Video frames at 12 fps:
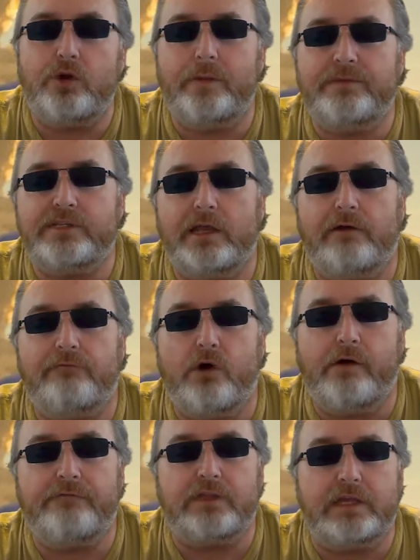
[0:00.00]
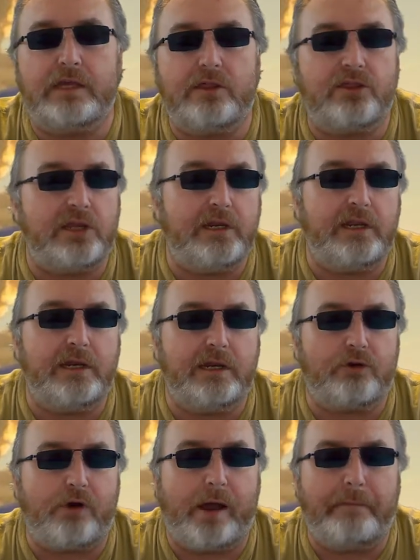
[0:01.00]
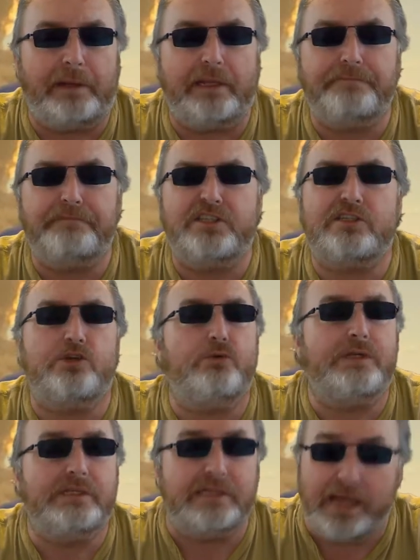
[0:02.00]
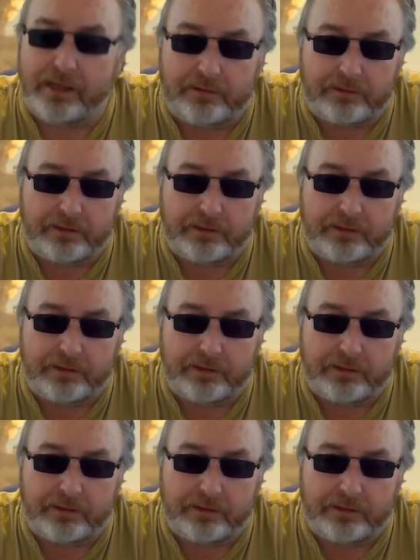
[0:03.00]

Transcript: himself off the Athenian Acropolis to his death.